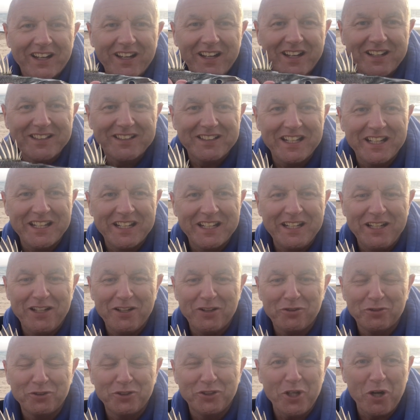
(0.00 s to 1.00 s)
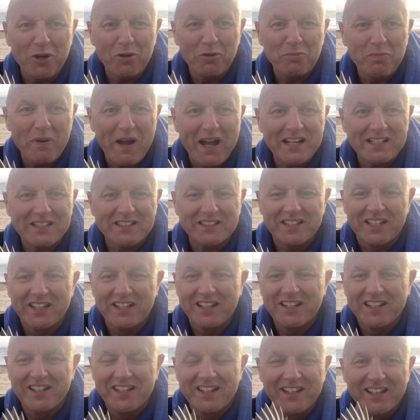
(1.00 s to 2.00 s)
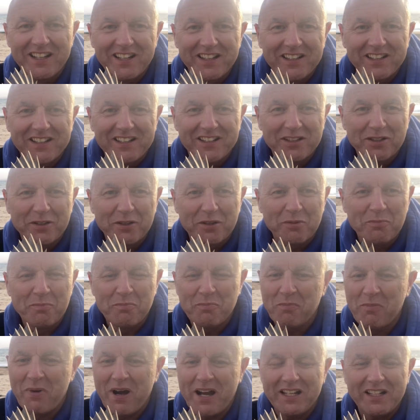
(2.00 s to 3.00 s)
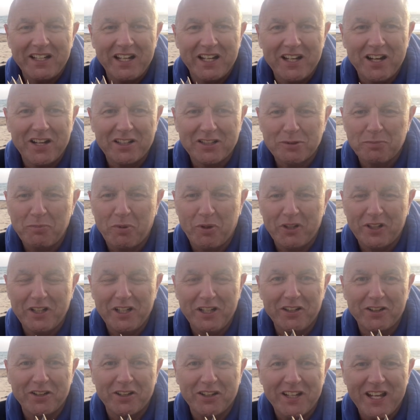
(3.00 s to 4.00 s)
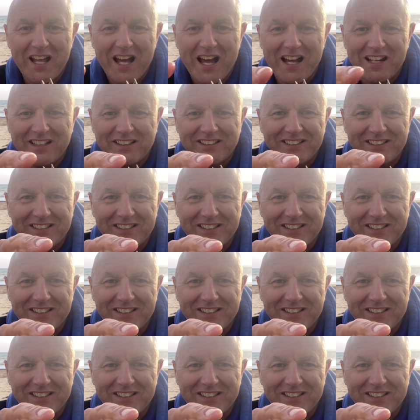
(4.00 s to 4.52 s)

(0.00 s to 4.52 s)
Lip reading: a dinky little shoal bass. Mate, they are spiky. Look at that.